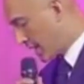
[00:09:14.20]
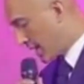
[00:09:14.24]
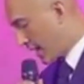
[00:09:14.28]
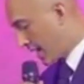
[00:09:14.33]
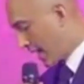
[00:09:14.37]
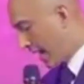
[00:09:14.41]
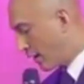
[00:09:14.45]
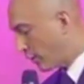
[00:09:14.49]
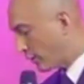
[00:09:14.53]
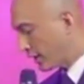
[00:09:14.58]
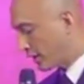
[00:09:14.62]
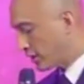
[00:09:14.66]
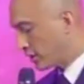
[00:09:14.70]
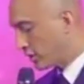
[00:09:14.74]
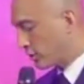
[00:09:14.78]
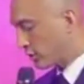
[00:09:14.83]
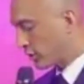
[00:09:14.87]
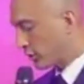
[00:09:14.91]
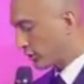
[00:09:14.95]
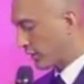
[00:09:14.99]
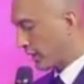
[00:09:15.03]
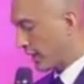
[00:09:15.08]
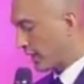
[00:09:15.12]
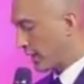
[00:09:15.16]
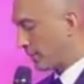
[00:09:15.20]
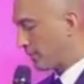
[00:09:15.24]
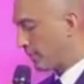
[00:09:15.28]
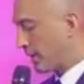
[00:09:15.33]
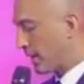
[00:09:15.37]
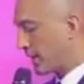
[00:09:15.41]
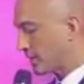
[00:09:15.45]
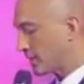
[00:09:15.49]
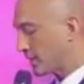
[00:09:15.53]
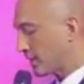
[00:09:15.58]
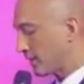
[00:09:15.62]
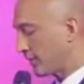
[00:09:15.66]
How can you create a
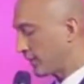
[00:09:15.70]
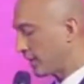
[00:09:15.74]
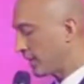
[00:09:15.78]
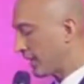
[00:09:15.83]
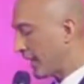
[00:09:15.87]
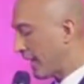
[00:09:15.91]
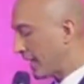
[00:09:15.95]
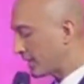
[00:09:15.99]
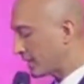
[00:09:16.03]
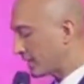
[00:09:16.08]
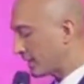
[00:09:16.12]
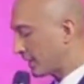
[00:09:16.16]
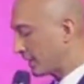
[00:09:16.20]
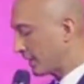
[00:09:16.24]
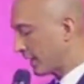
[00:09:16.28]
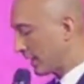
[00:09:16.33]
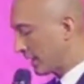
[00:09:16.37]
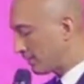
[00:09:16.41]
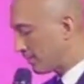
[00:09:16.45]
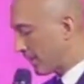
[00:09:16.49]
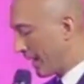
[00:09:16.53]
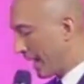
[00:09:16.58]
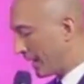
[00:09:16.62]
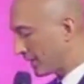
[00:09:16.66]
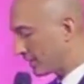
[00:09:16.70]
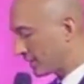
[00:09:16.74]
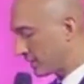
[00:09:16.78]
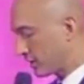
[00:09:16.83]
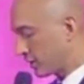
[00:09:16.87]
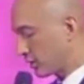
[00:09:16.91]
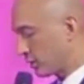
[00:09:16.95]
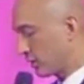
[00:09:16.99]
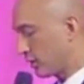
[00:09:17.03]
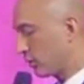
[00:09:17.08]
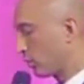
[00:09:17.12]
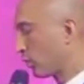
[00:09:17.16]
positive and lasting impact to
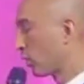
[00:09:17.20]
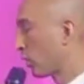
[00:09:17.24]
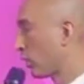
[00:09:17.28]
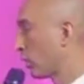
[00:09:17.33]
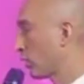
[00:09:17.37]
the world